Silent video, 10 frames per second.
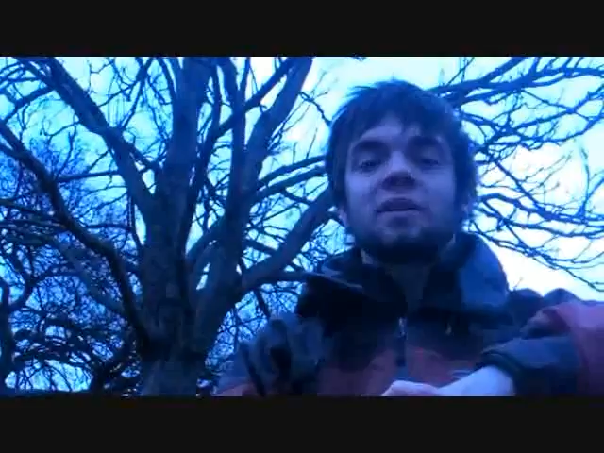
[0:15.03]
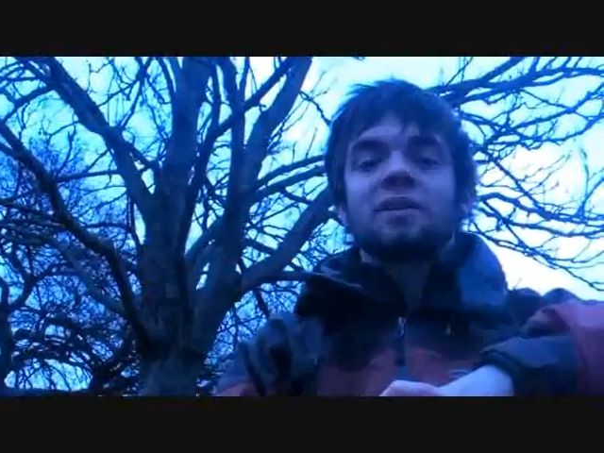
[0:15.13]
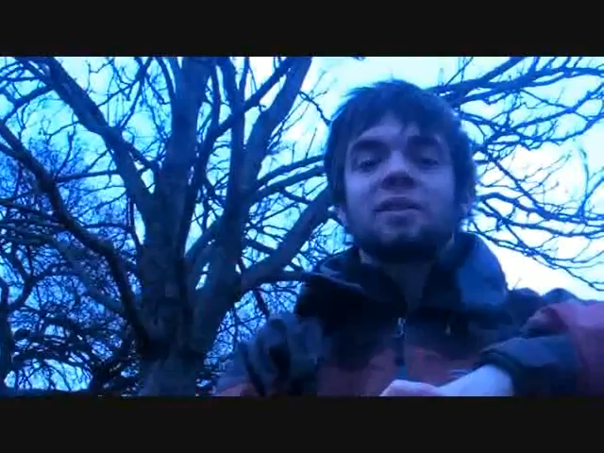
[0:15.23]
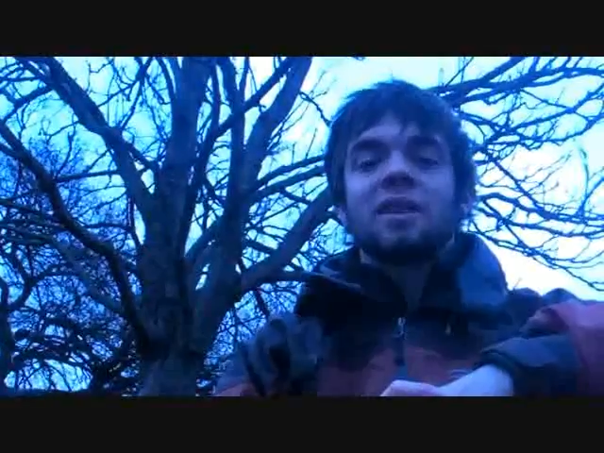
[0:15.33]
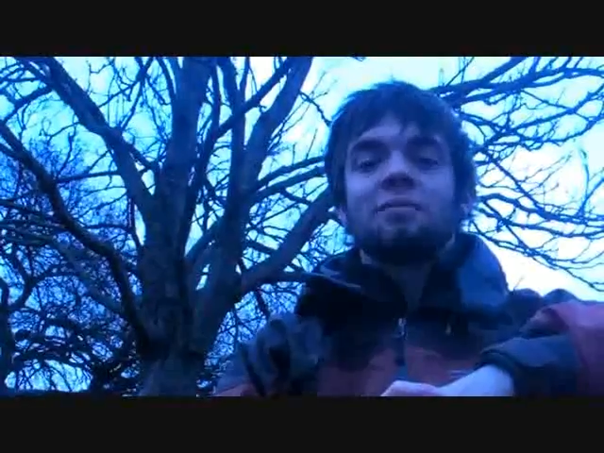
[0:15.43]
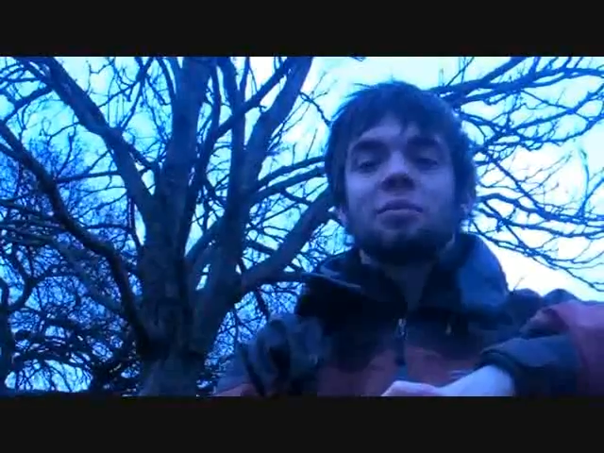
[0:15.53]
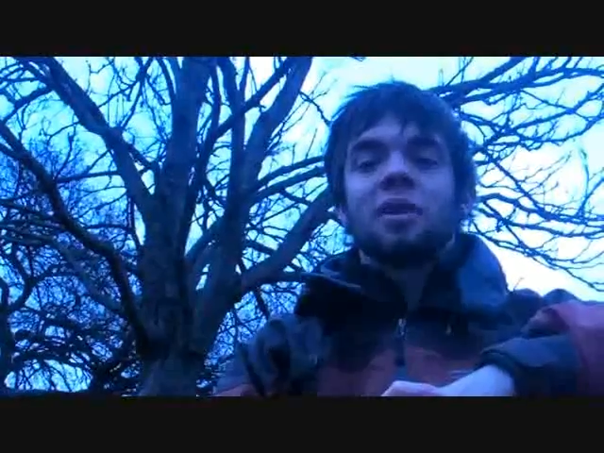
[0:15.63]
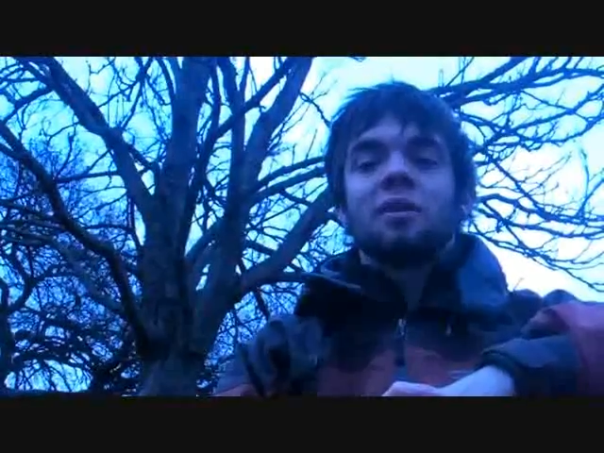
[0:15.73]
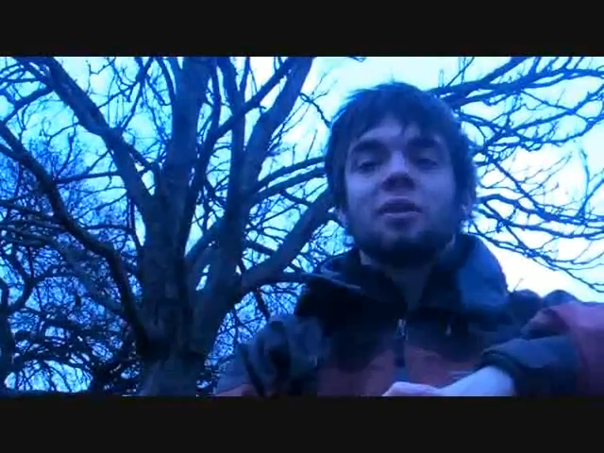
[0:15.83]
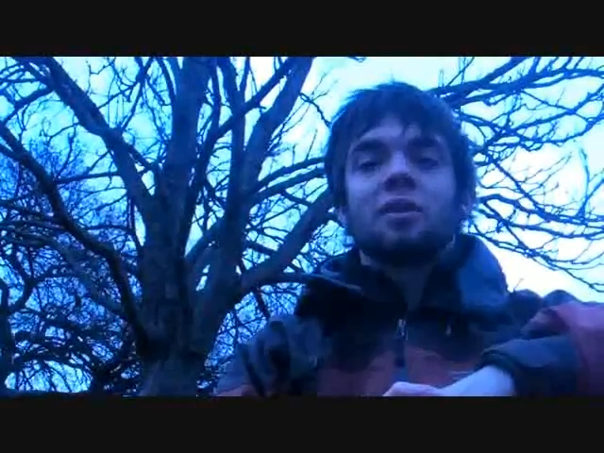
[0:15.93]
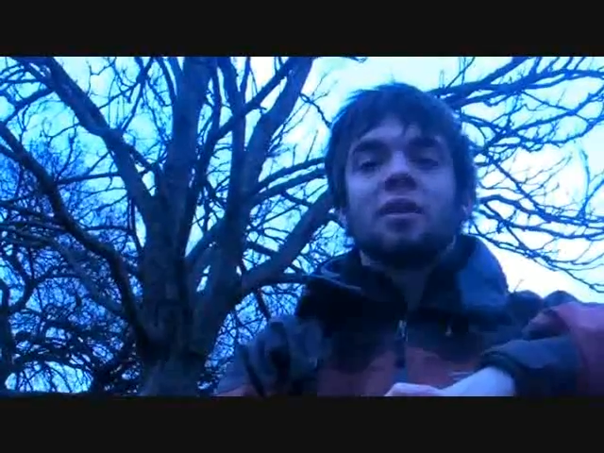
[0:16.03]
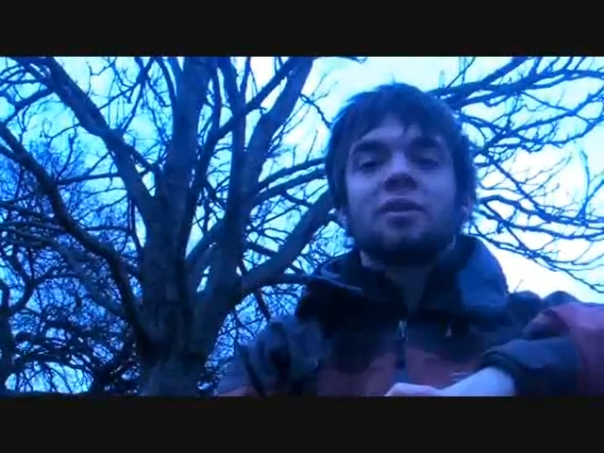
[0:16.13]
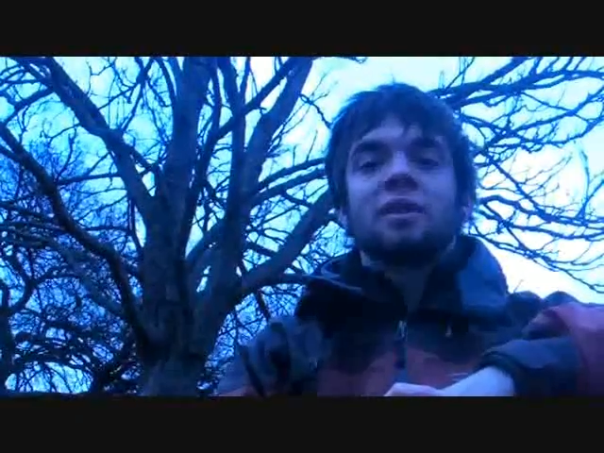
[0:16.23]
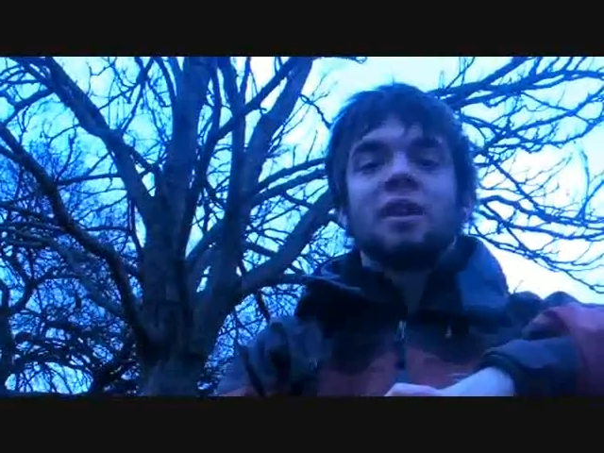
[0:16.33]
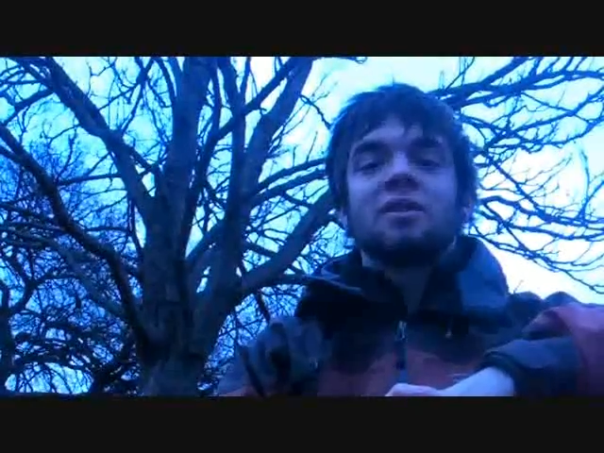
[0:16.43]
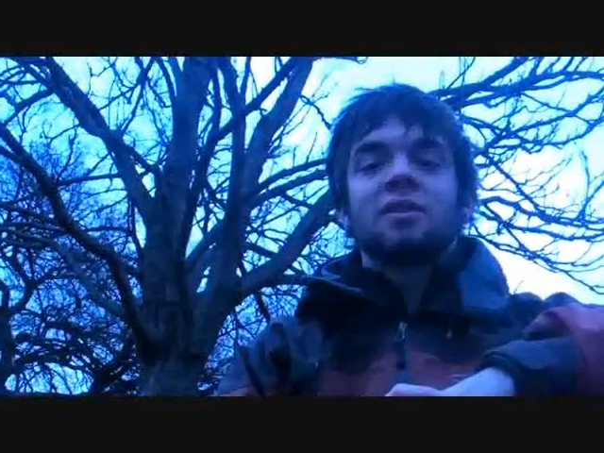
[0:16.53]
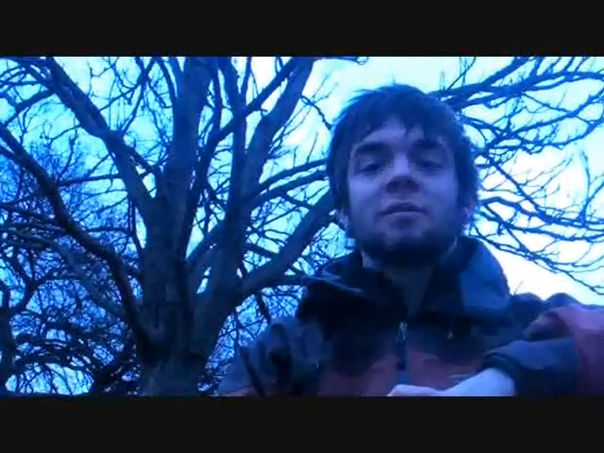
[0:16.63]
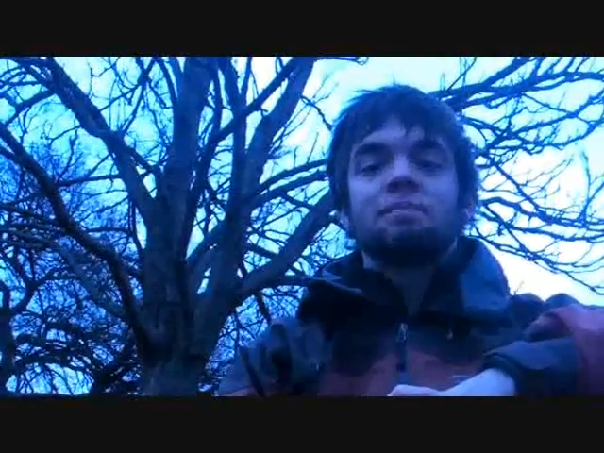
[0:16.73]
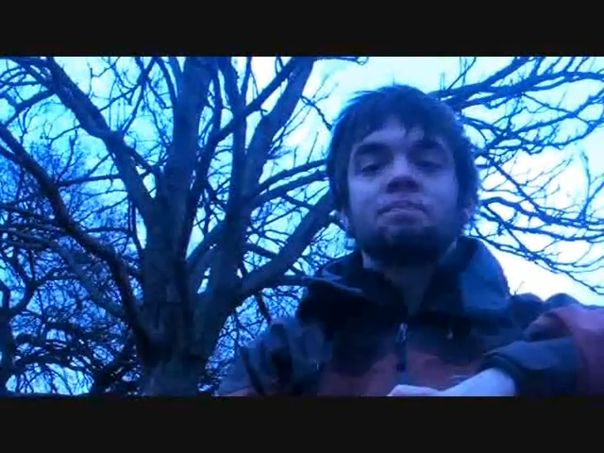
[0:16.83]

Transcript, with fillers: this day of prayer across the nation.